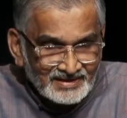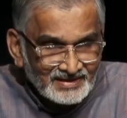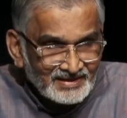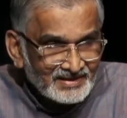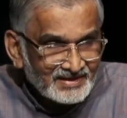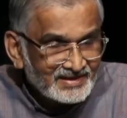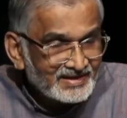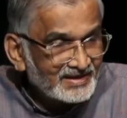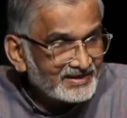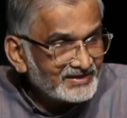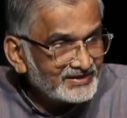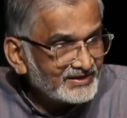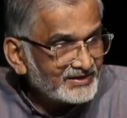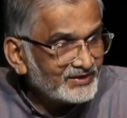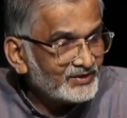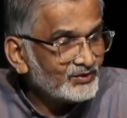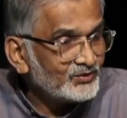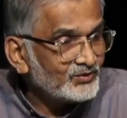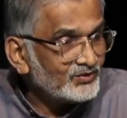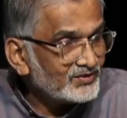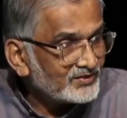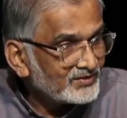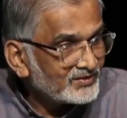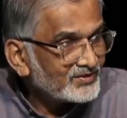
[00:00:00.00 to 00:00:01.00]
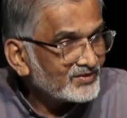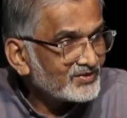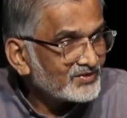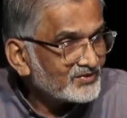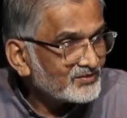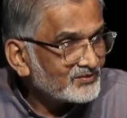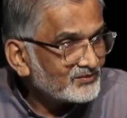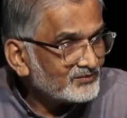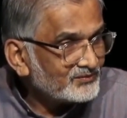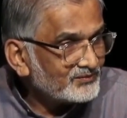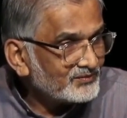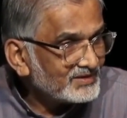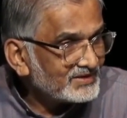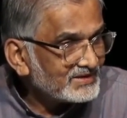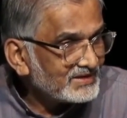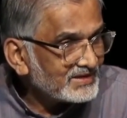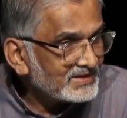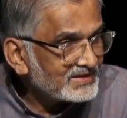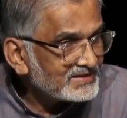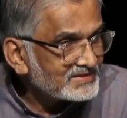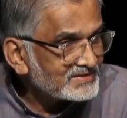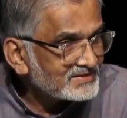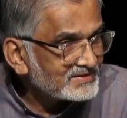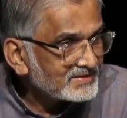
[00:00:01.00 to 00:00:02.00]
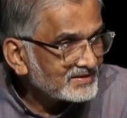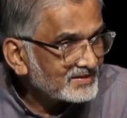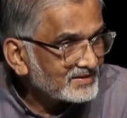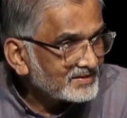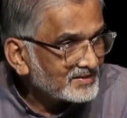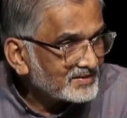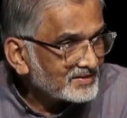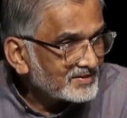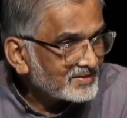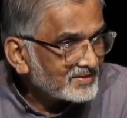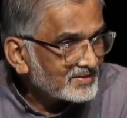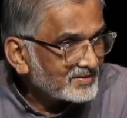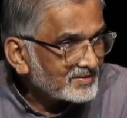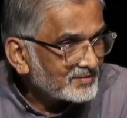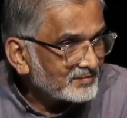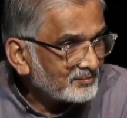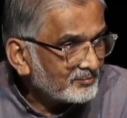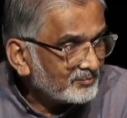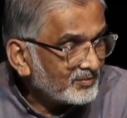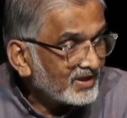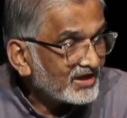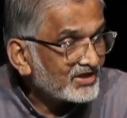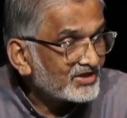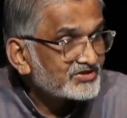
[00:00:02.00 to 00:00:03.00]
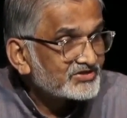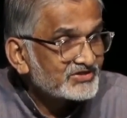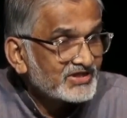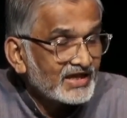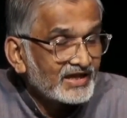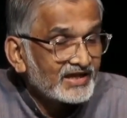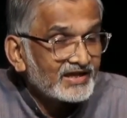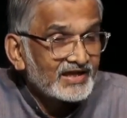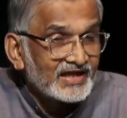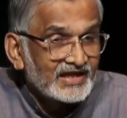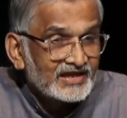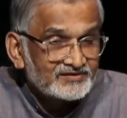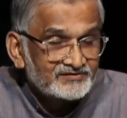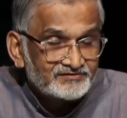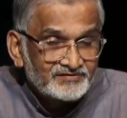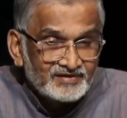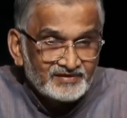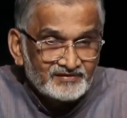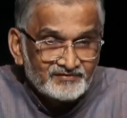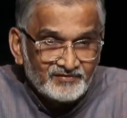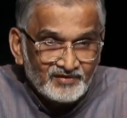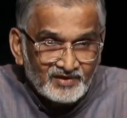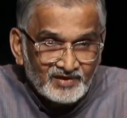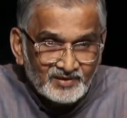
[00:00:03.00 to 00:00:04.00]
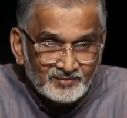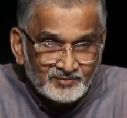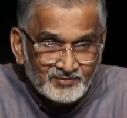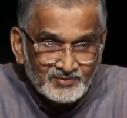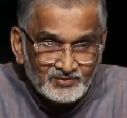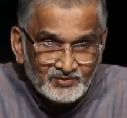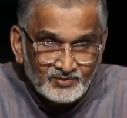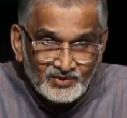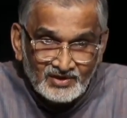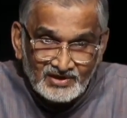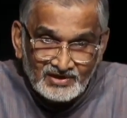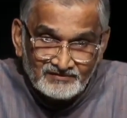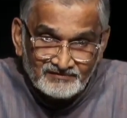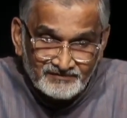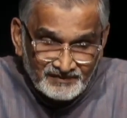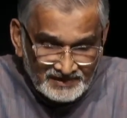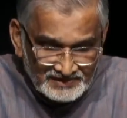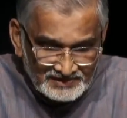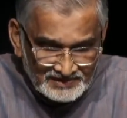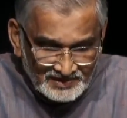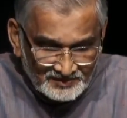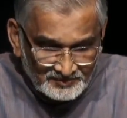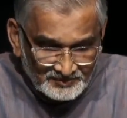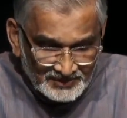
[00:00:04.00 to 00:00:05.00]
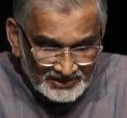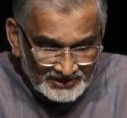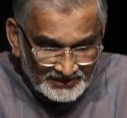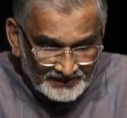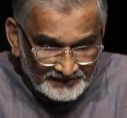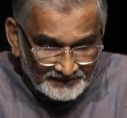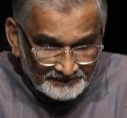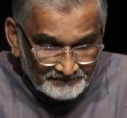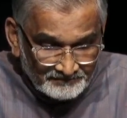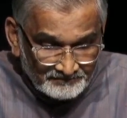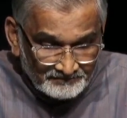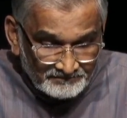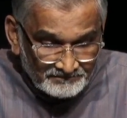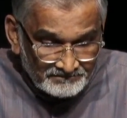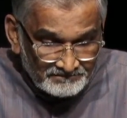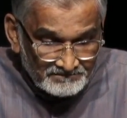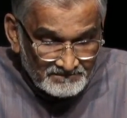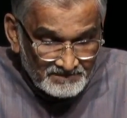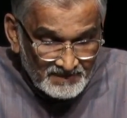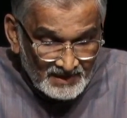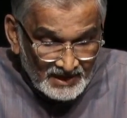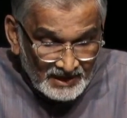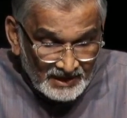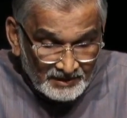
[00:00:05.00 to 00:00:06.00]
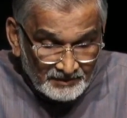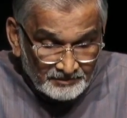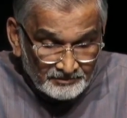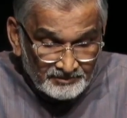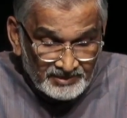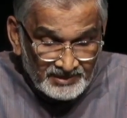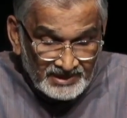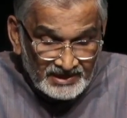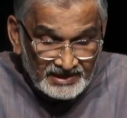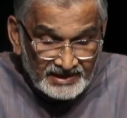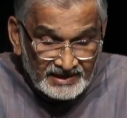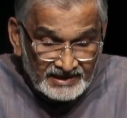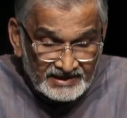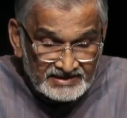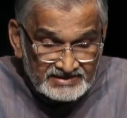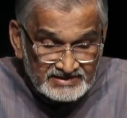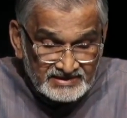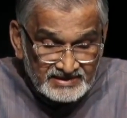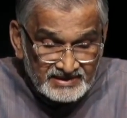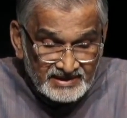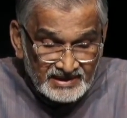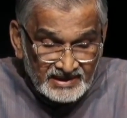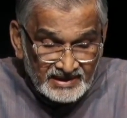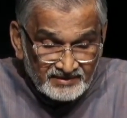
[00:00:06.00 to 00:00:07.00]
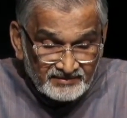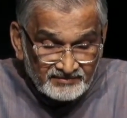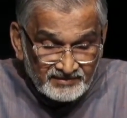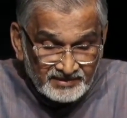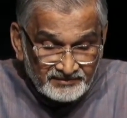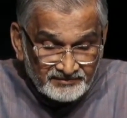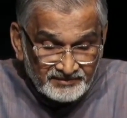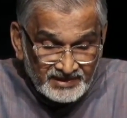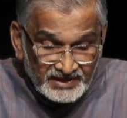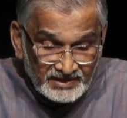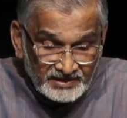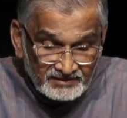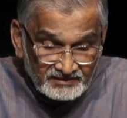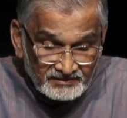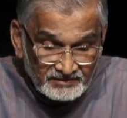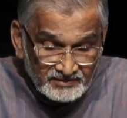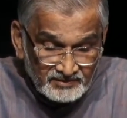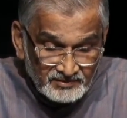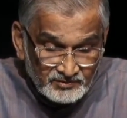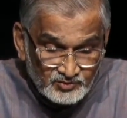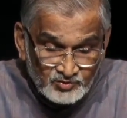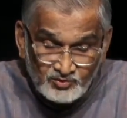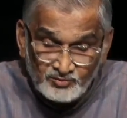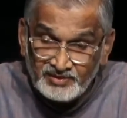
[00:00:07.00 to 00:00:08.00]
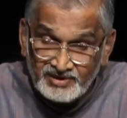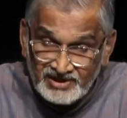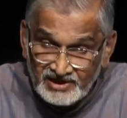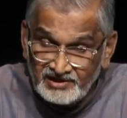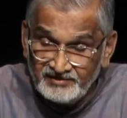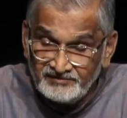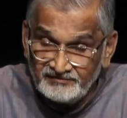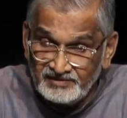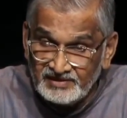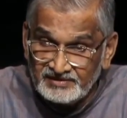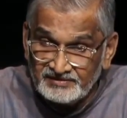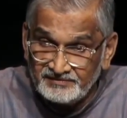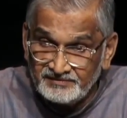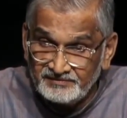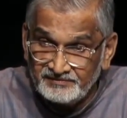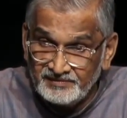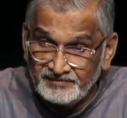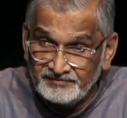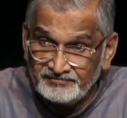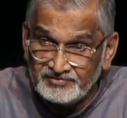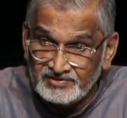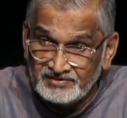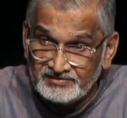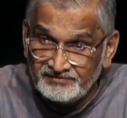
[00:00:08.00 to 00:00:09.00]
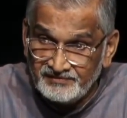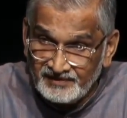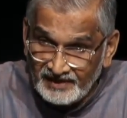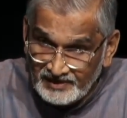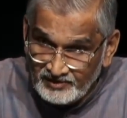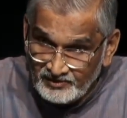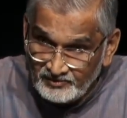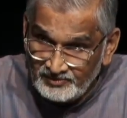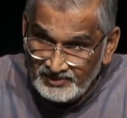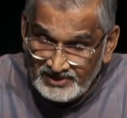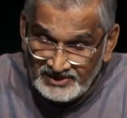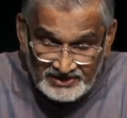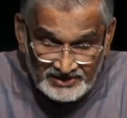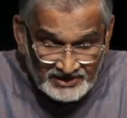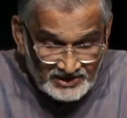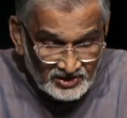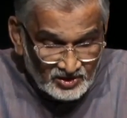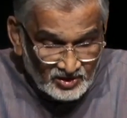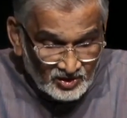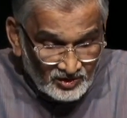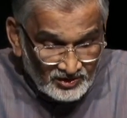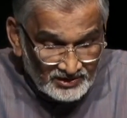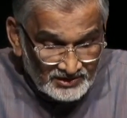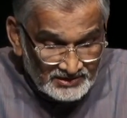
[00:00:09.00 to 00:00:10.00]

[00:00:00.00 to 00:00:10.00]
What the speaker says: He continued with his Berkshire Hathaway firm to earn further money. Bill Gates gave away, to begin with, $55 billion,